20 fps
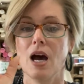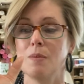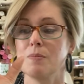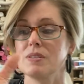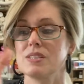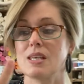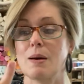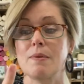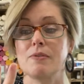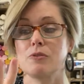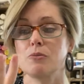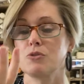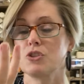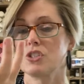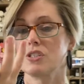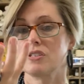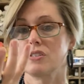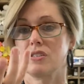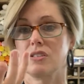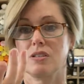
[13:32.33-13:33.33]
Some of them
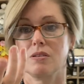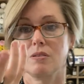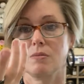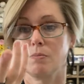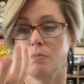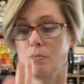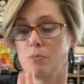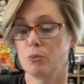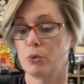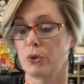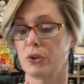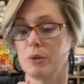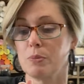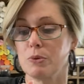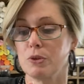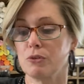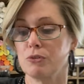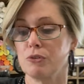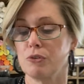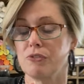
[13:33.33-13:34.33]
just really
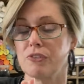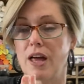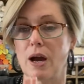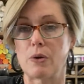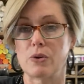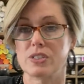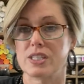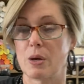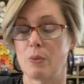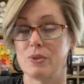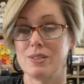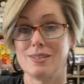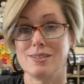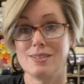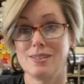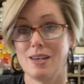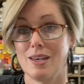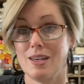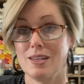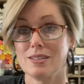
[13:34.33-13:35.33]
beautiful flowers that would
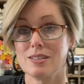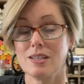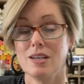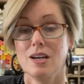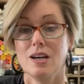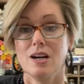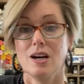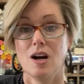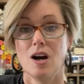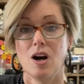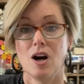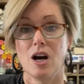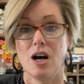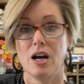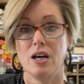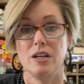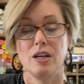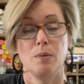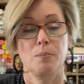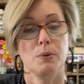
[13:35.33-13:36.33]
sit
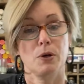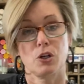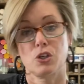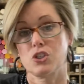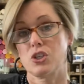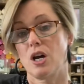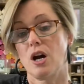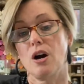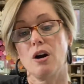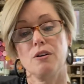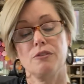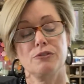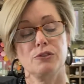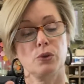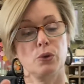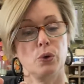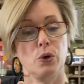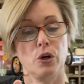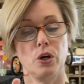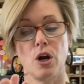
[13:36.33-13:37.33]
on a bookshelf
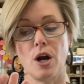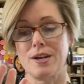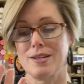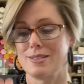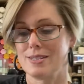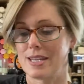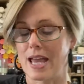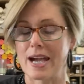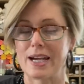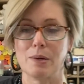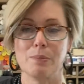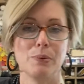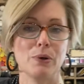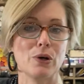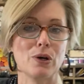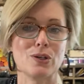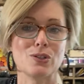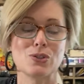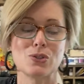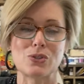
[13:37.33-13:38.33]
or on a stack of
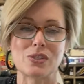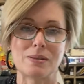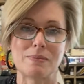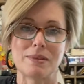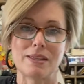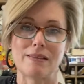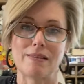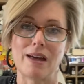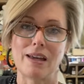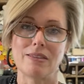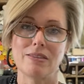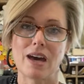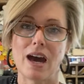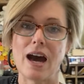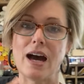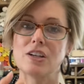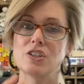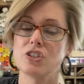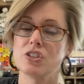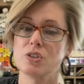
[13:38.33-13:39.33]
books or something like
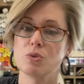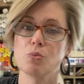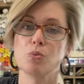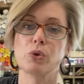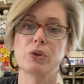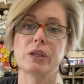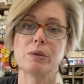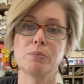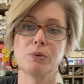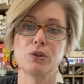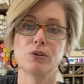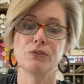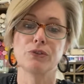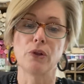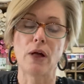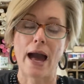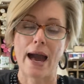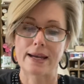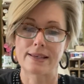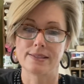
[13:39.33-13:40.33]
that. Just really
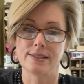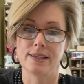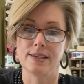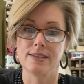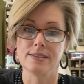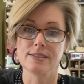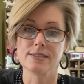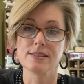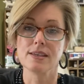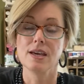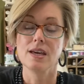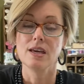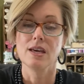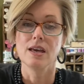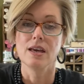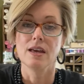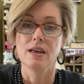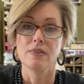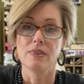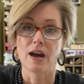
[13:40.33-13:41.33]
beautiful accents
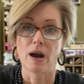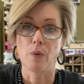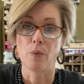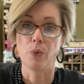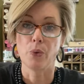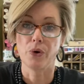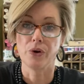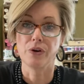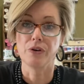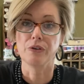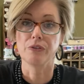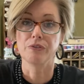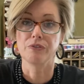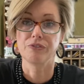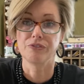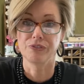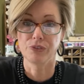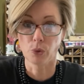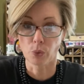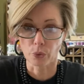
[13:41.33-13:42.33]
that were
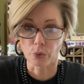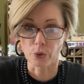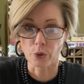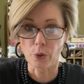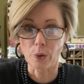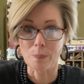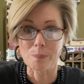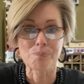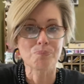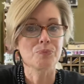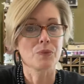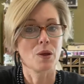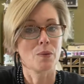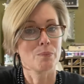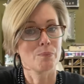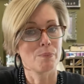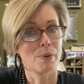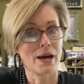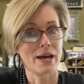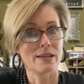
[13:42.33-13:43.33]
floral,
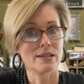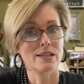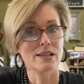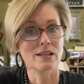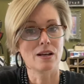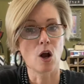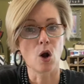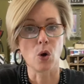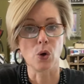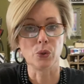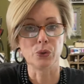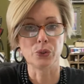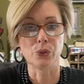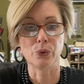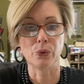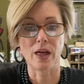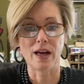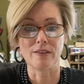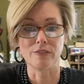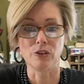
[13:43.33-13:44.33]
but a whole new
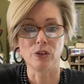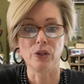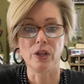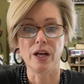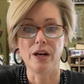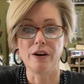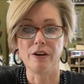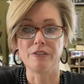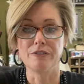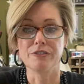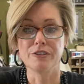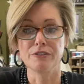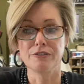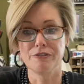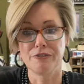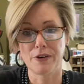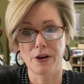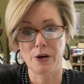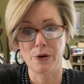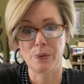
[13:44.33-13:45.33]
level of
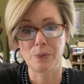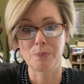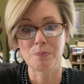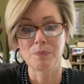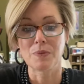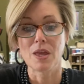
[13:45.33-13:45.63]
faux.